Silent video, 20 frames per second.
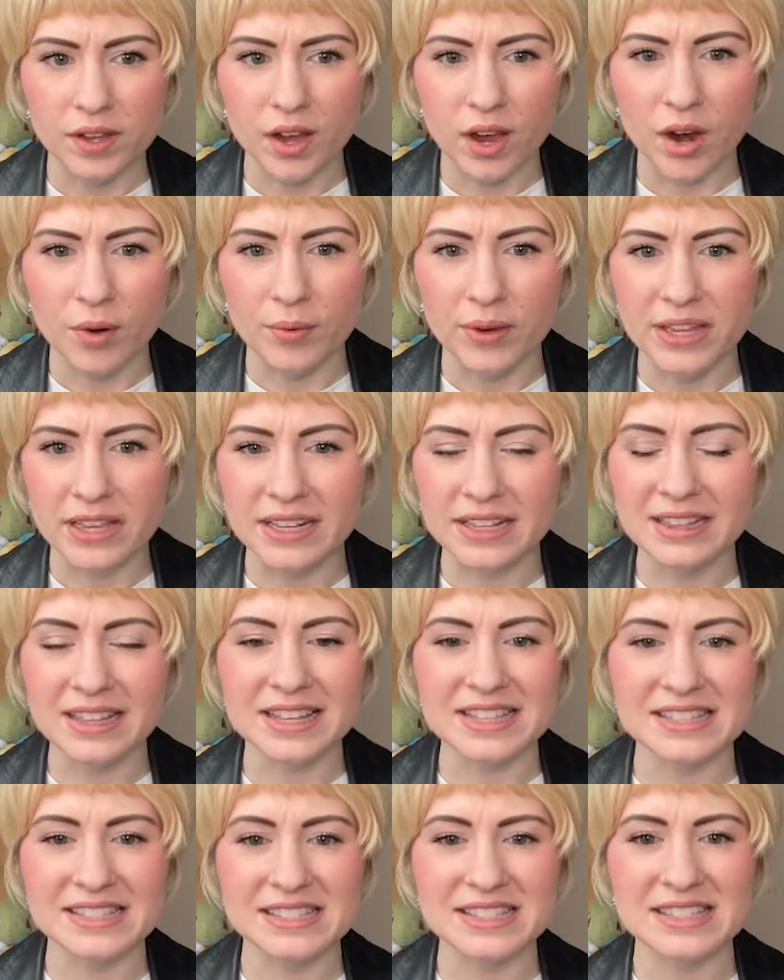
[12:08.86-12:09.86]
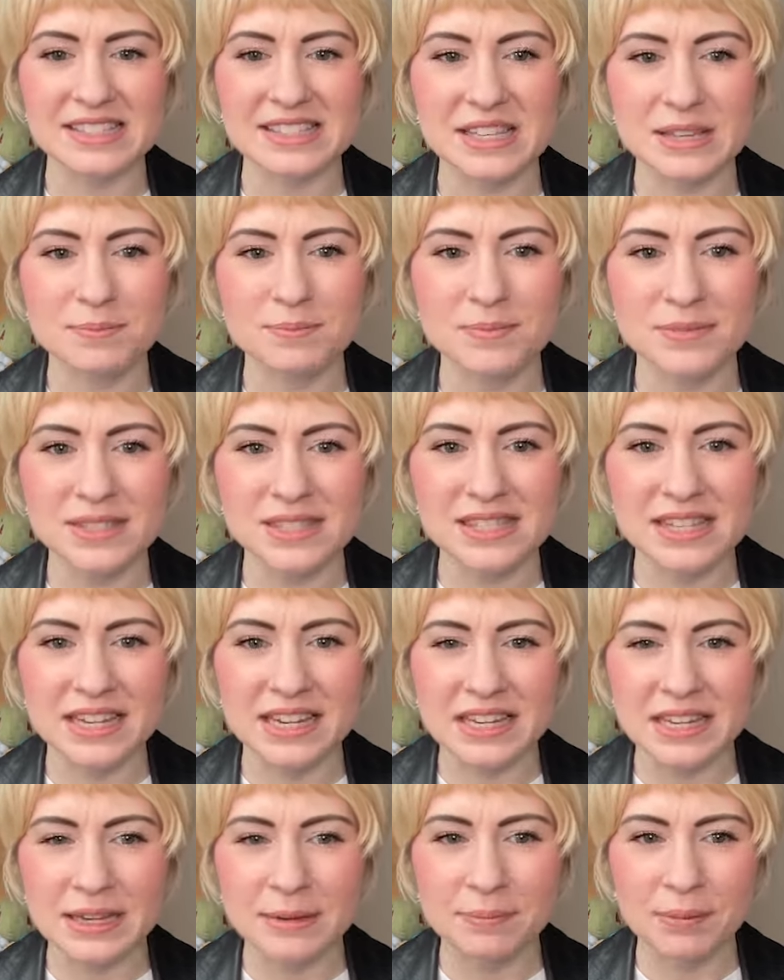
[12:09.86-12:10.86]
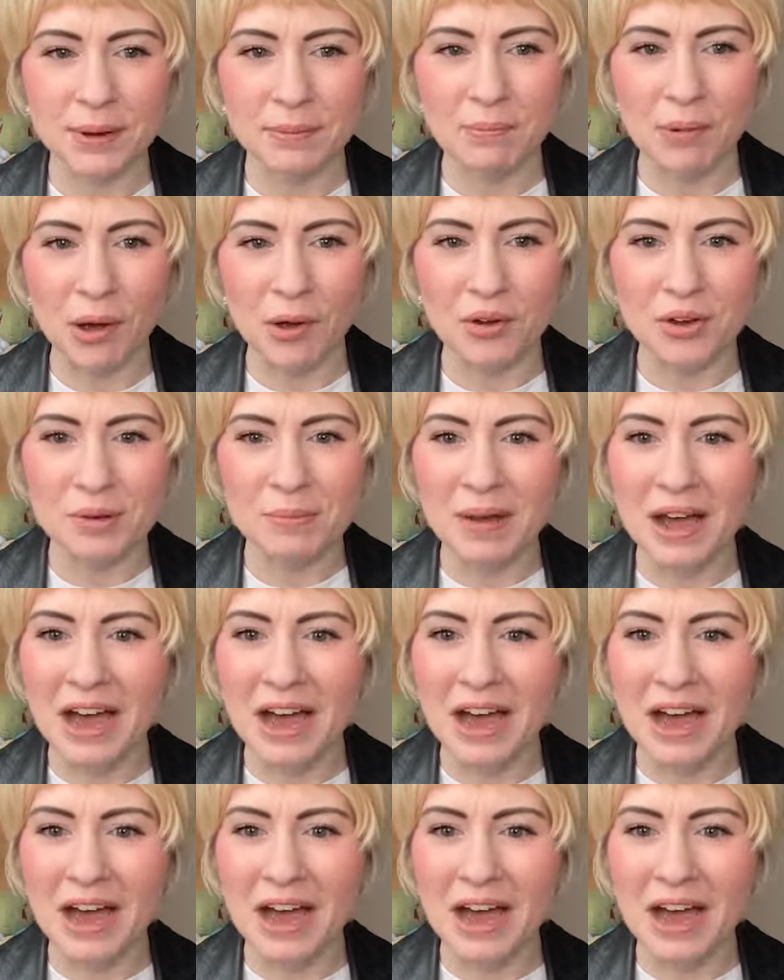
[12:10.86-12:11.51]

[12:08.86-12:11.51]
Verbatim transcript: Are we getting like Sim City but Pokemon?